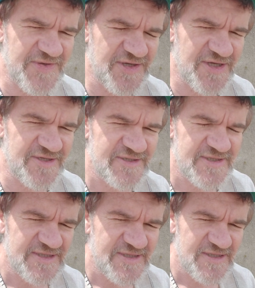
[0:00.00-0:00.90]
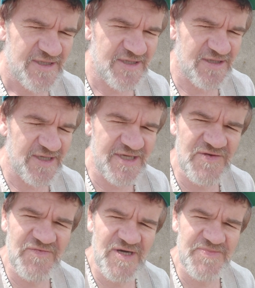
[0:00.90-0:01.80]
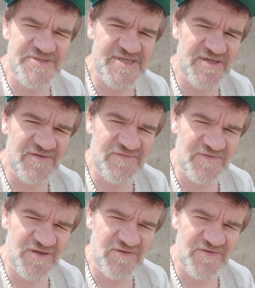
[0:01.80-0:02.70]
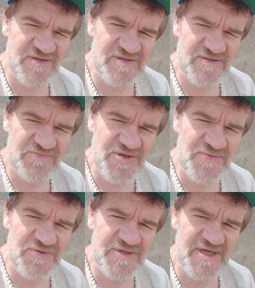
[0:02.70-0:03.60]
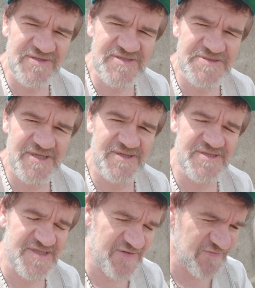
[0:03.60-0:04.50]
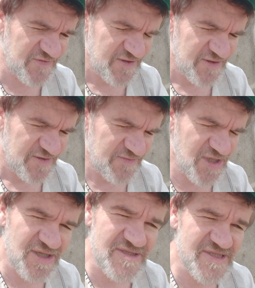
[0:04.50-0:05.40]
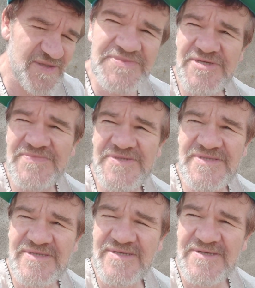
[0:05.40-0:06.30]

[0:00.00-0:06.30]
Okay, 85% of the people who get this virus have mild symptoms.